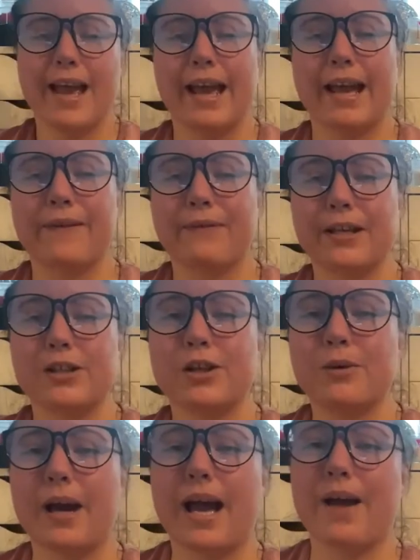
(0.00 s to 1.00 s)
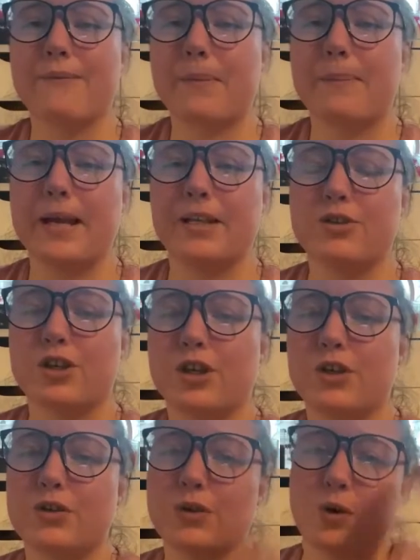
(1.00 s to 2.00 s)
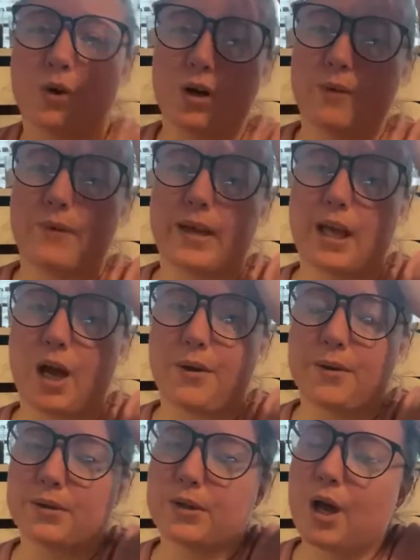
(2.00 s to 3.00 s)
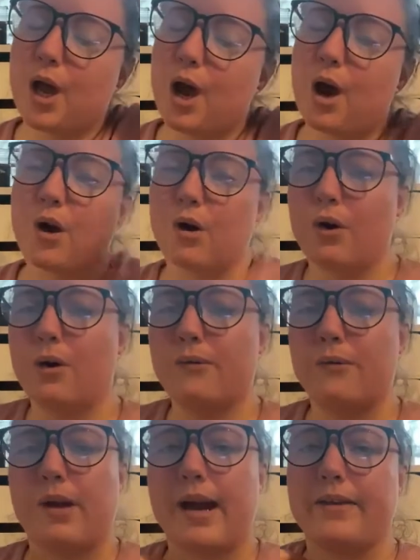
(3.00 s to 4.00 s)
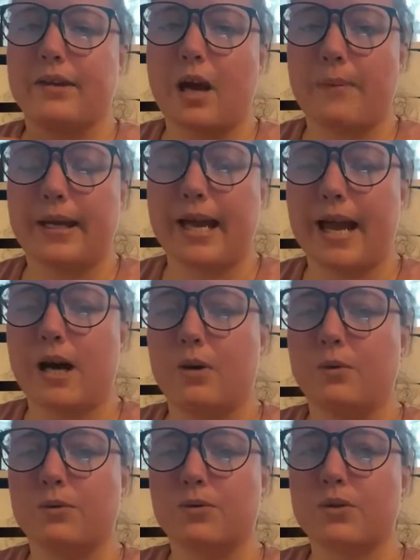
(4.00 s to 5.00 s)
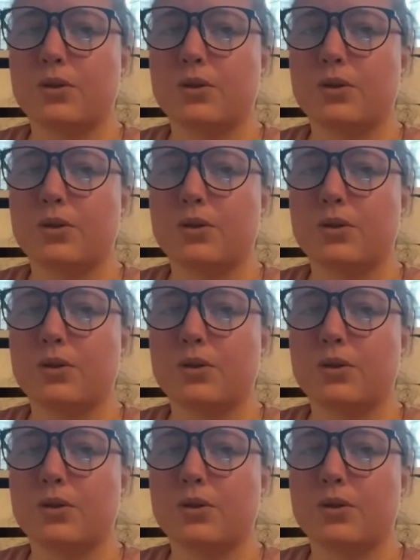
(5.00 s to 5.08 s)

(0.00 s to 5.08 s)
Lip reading: If I do have pictures or videos of like the going out